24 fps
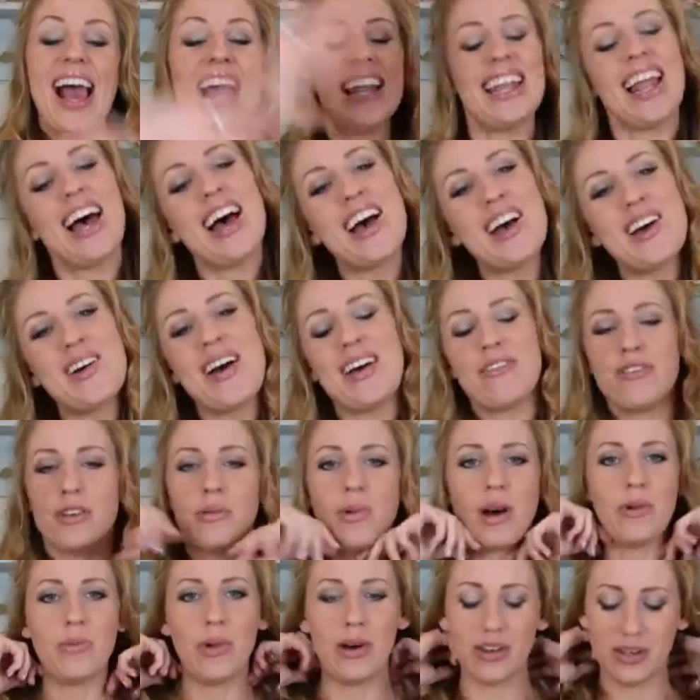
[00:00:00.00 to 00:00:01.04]
Hello
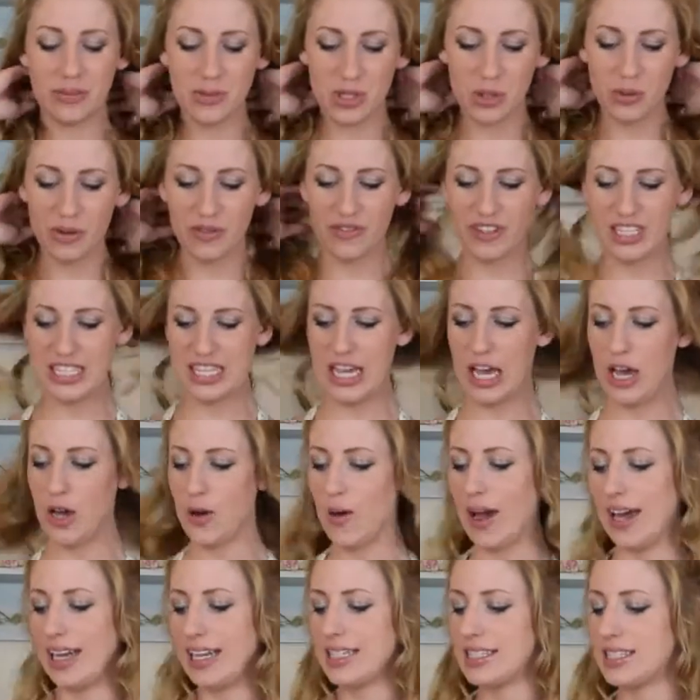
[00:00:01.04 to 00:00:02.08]
everyone, welcome to a
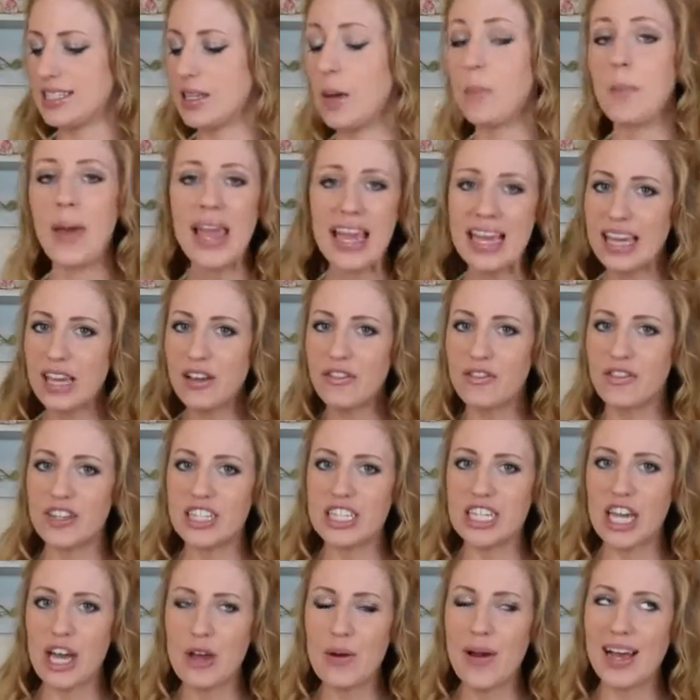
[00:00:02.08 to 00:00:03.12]
video, and it's a baking
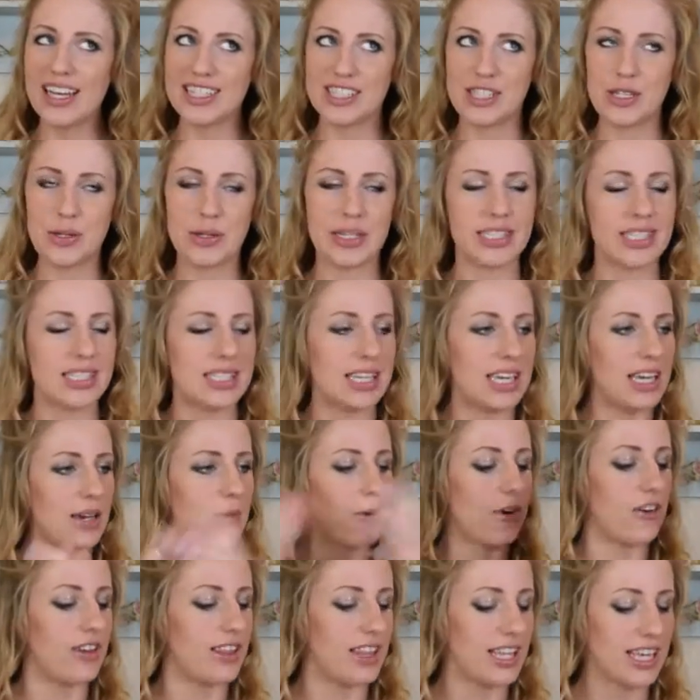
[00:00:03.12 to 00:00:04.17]
video. As you can see,
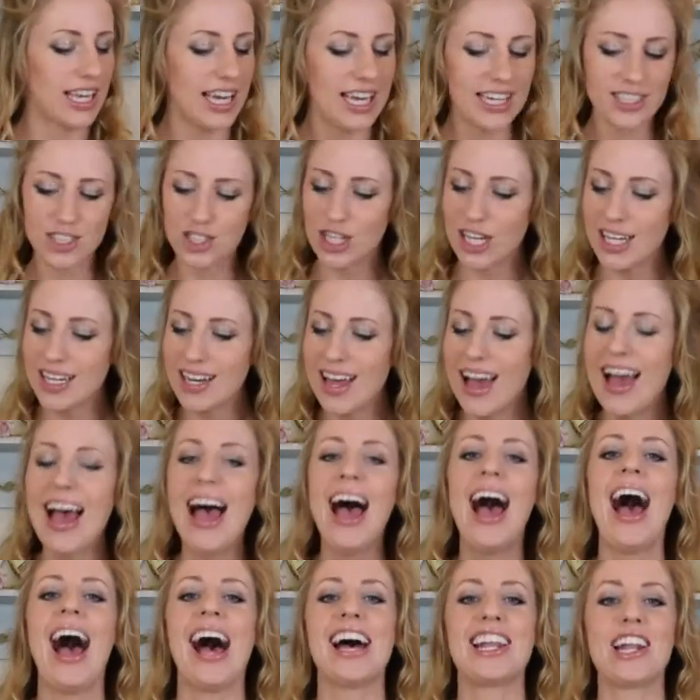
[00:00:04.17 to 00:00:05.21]
we're in the kitchen
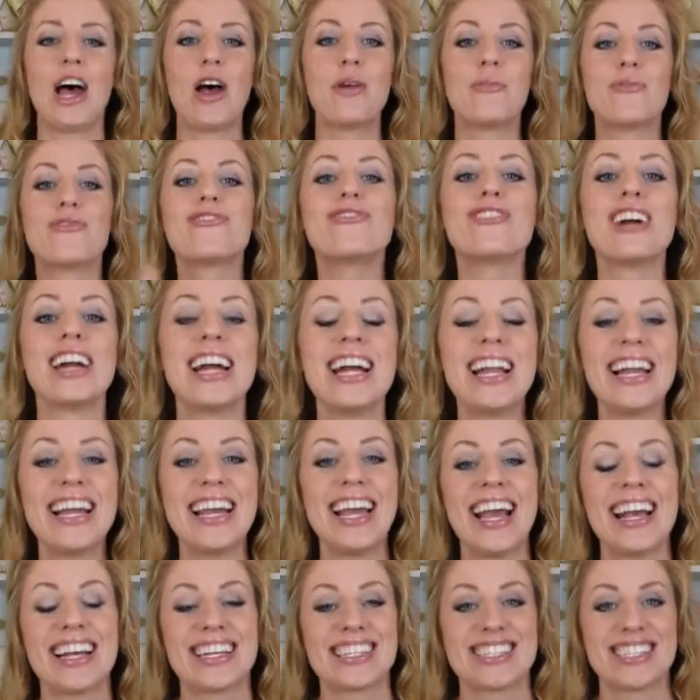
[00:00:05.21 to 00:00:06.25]
and I'm
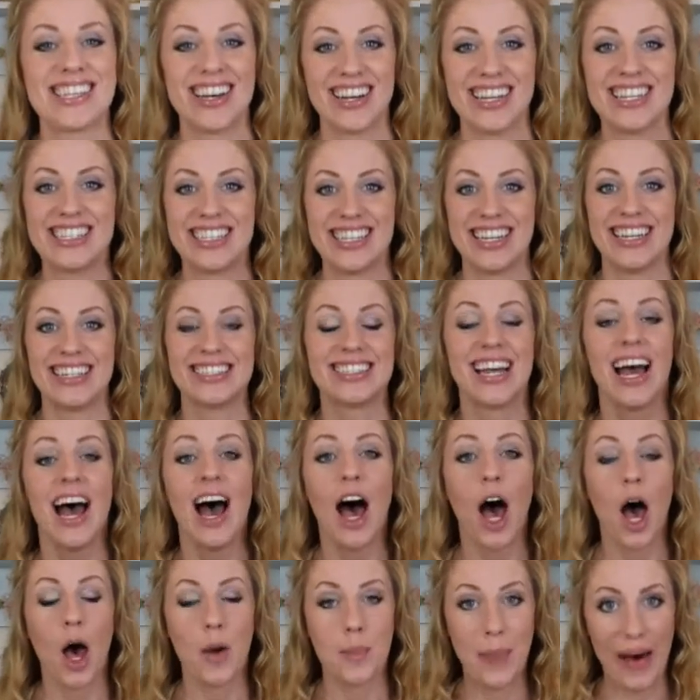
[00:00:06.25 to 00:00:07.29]
really excited
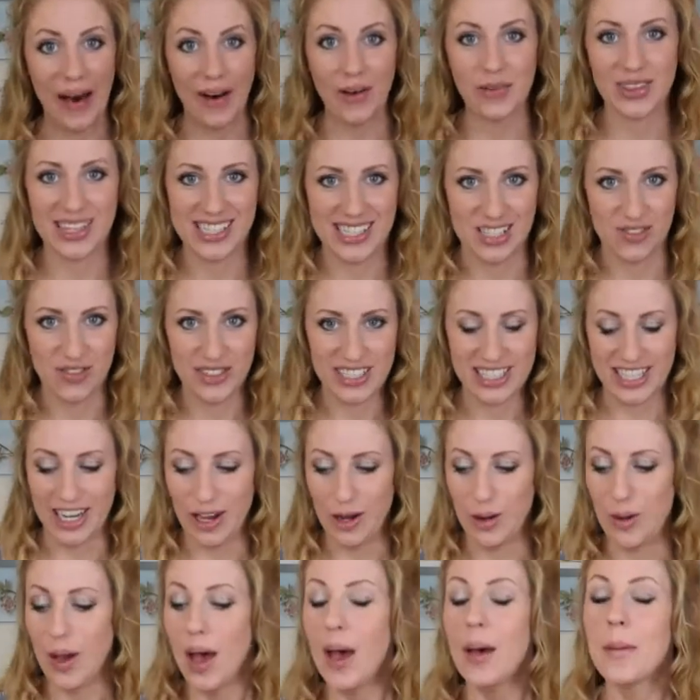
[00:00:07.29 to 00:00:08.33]
about this
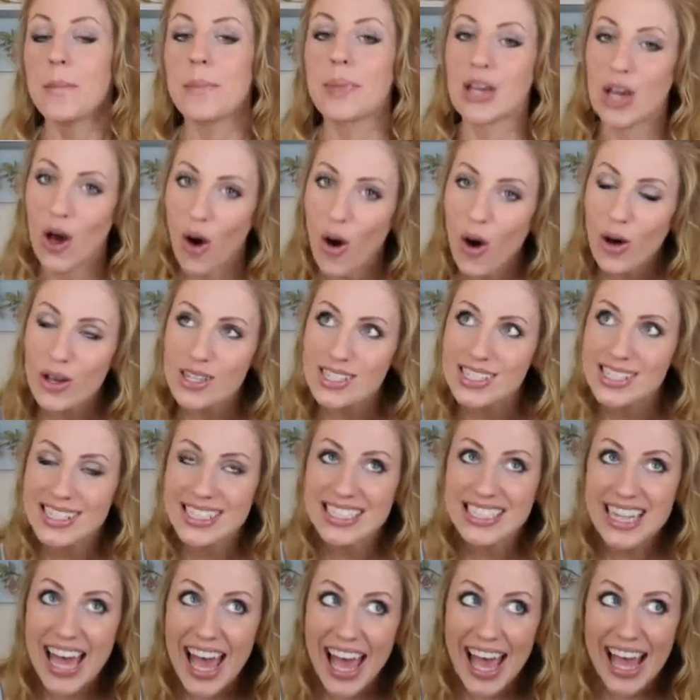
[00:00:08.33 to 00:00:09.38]
video because
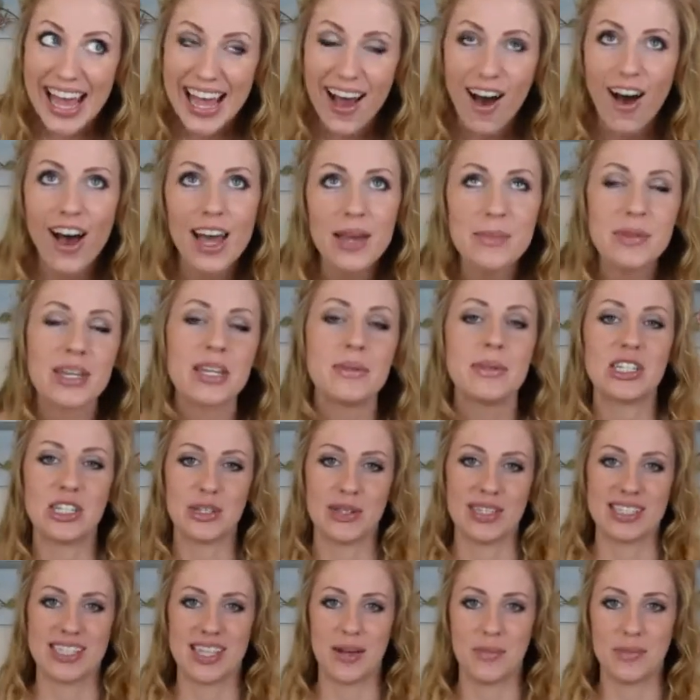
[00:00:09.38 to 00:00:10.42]
today I'm going to be
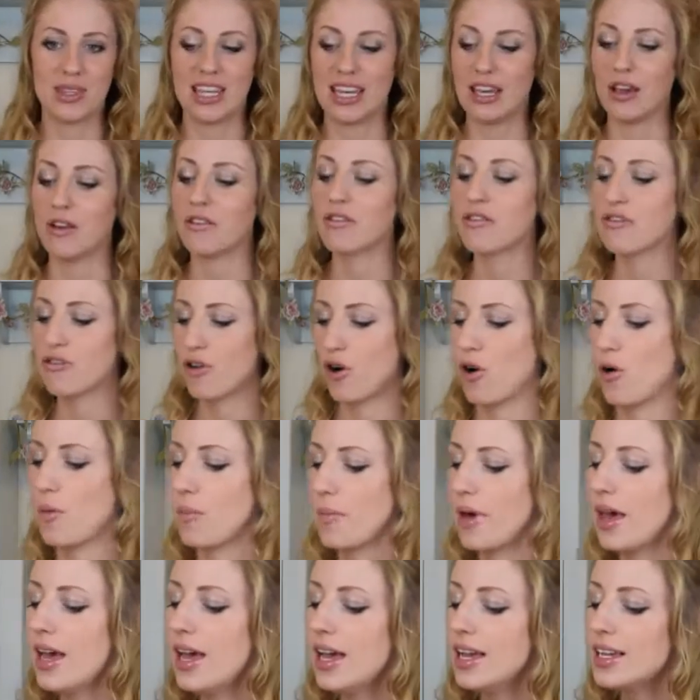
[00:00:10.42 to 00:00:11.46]
doing something
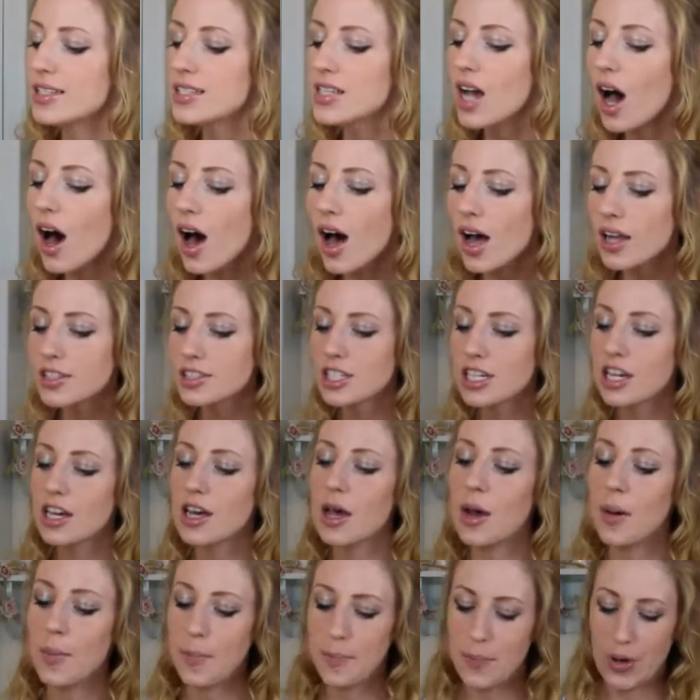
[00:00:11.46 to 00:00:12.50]
from
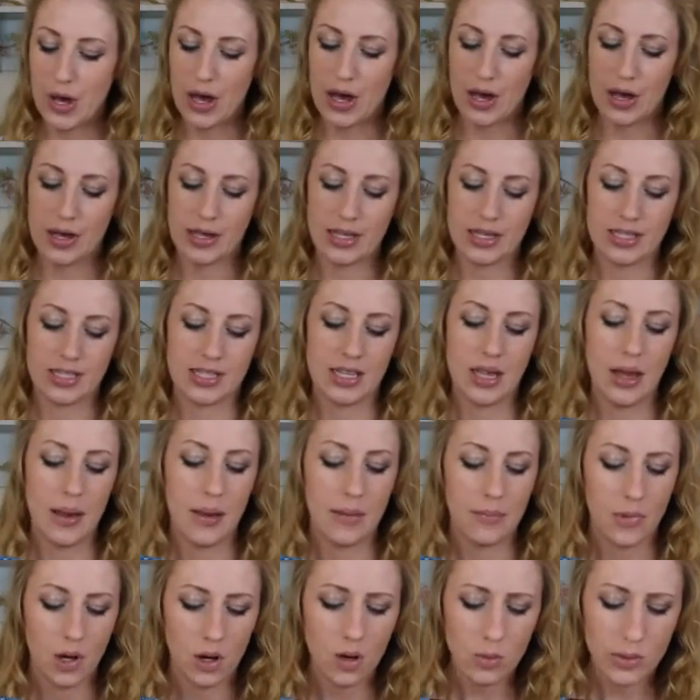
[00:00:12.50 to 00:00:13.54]
Tanya Burr's.
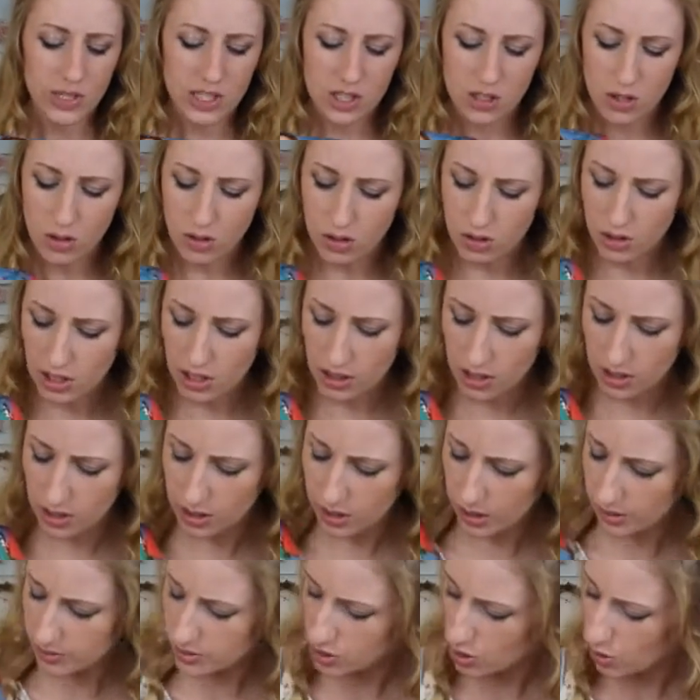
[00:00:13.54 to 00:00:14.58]
Oh, it's got
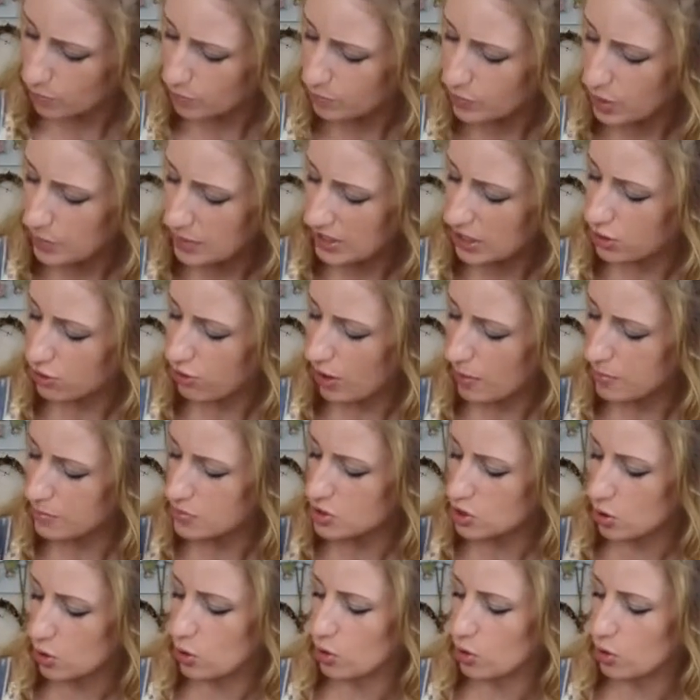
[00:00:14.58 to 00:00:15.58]
blooming crumbs on